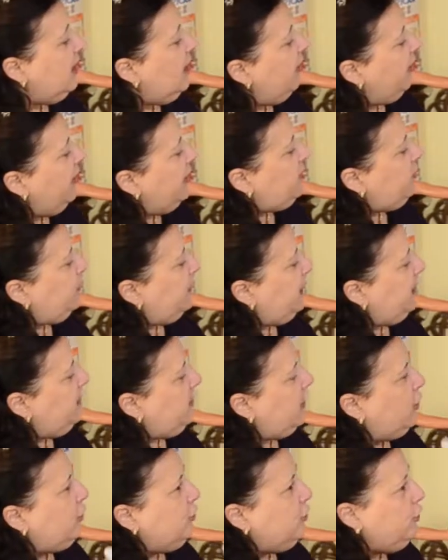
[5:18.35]
This one is
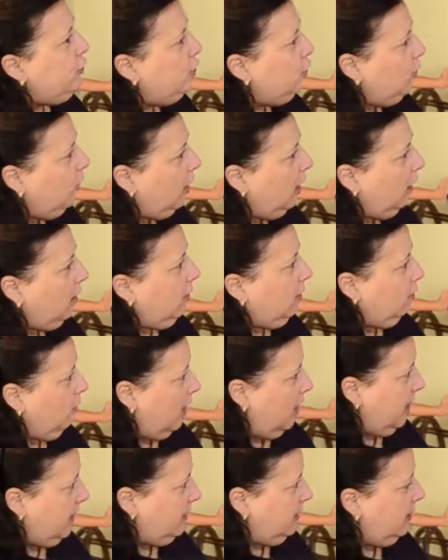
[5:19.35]
a newer
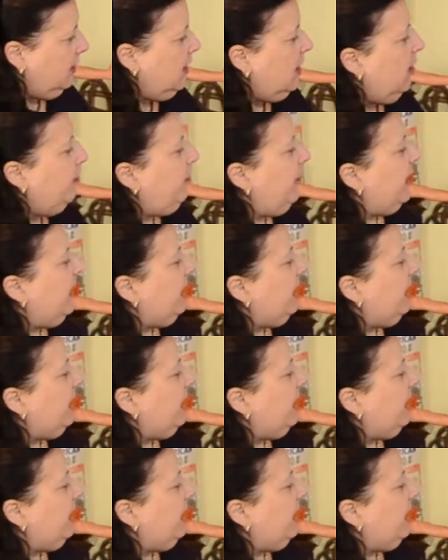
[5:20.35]
one, but